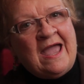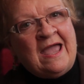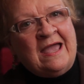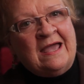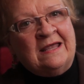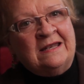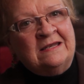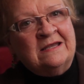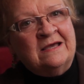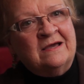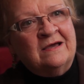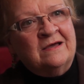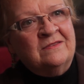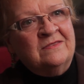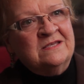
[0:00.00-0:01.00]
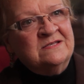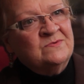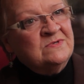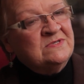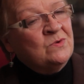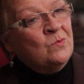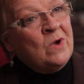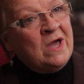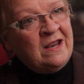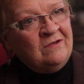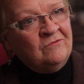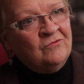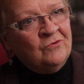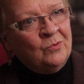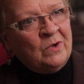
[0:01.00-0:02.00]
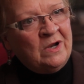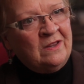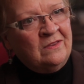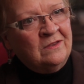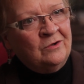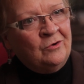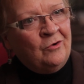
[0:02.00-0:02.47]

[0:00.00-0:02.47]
and this was a wedding for one of the